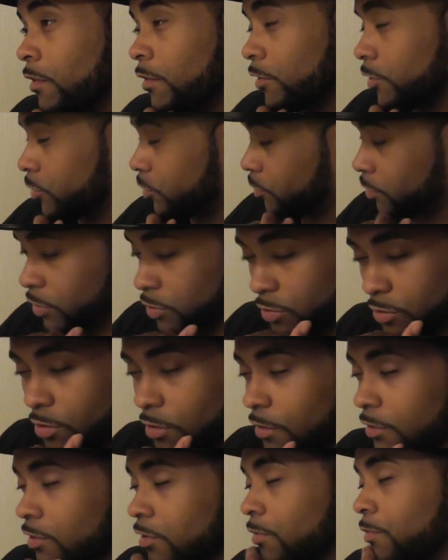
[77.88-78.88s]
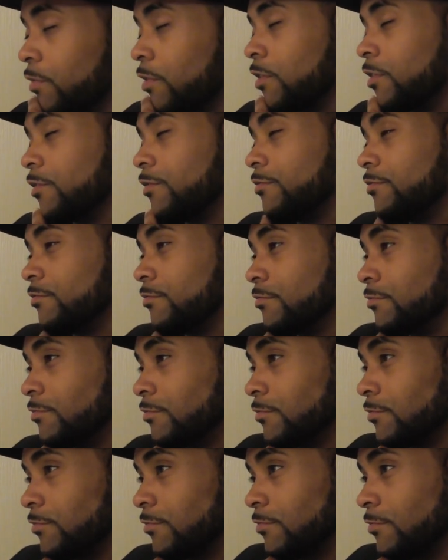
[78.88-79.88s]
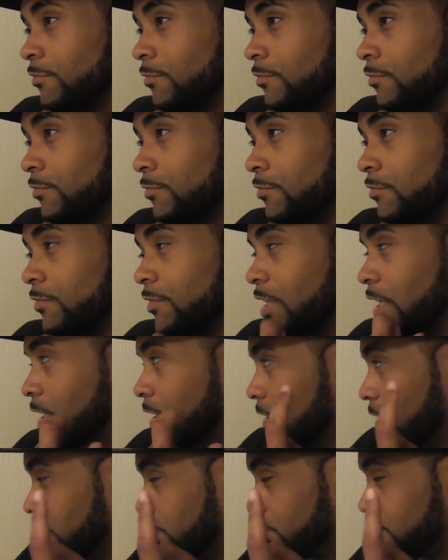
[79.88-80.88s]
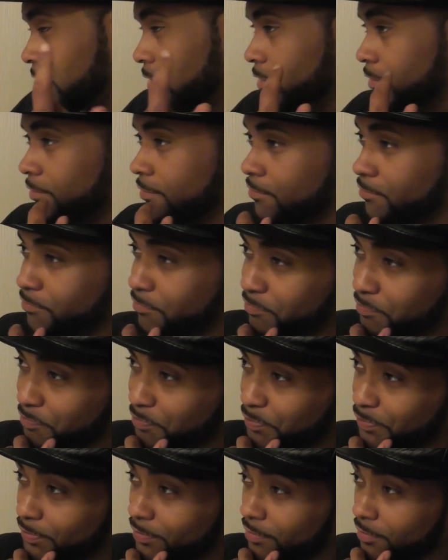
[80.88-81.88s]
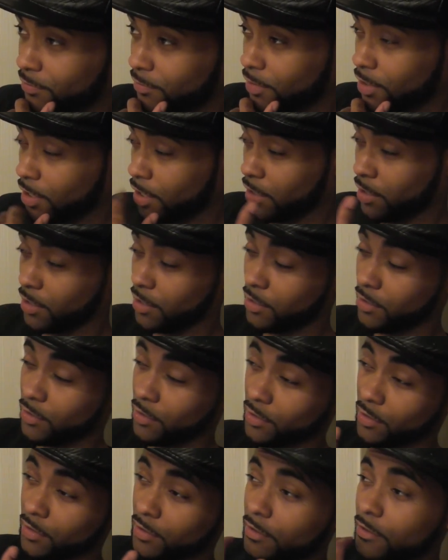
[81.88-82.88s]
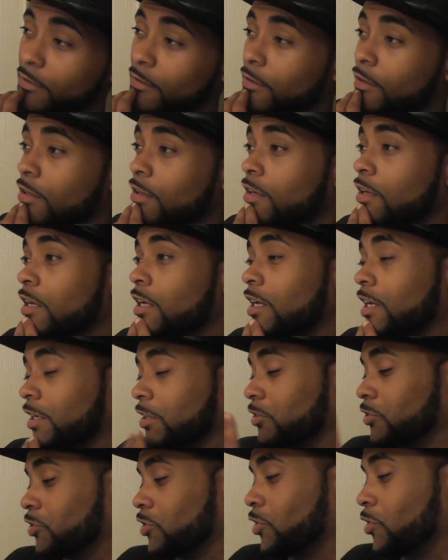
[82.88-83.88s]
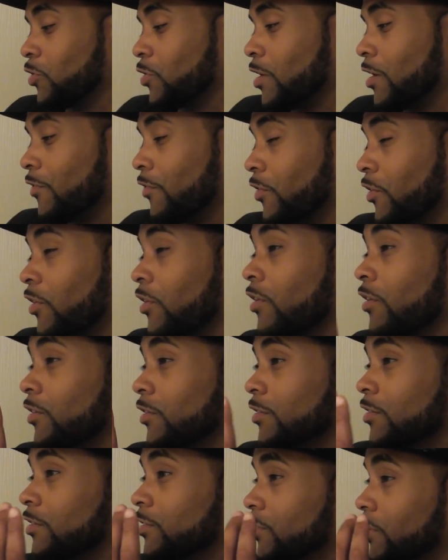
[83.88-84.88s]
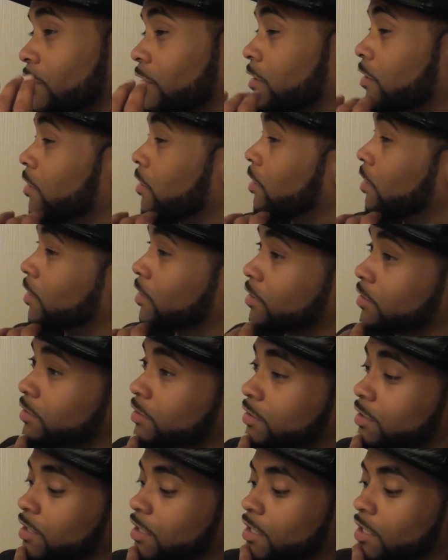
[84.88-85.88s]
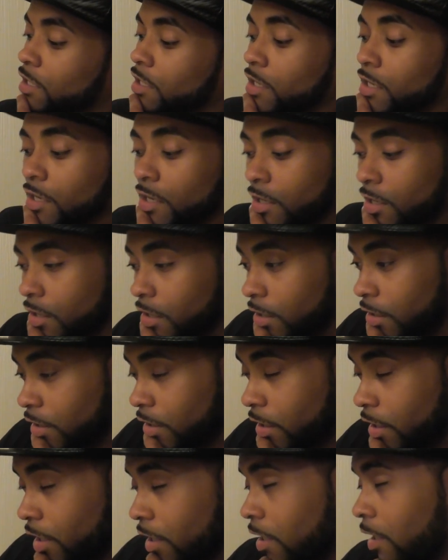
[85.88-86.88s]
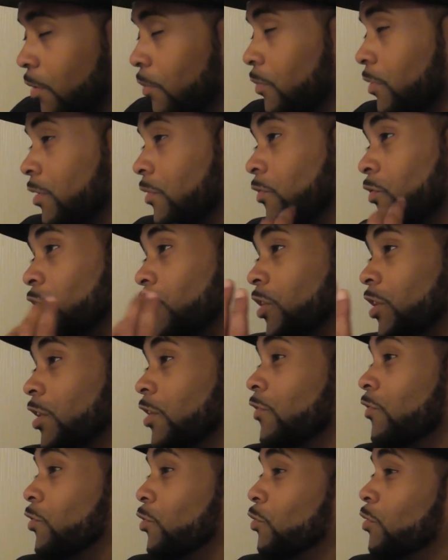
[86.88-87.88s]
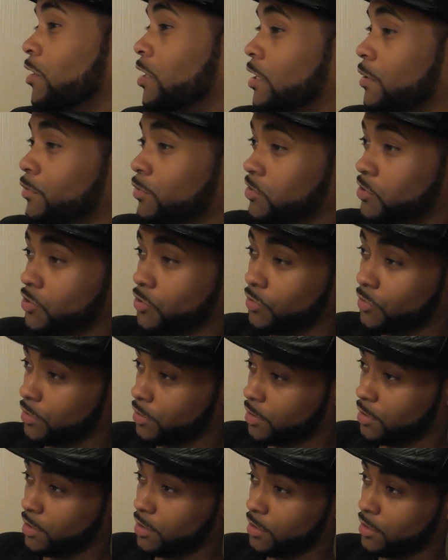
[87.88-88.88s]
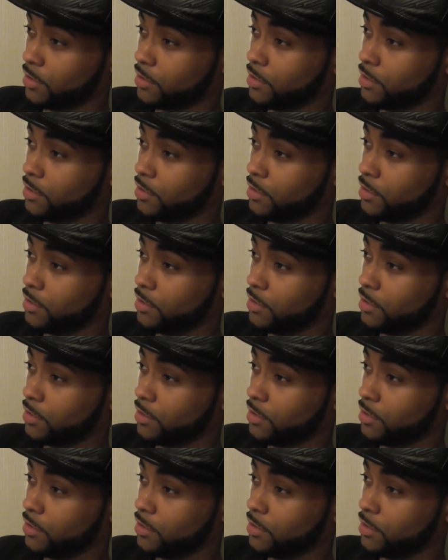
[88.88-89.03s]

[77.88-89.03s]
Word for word: The streets talk to me. I listen. I hear. And so I've heard certain things. And I'm going to give you an opportunity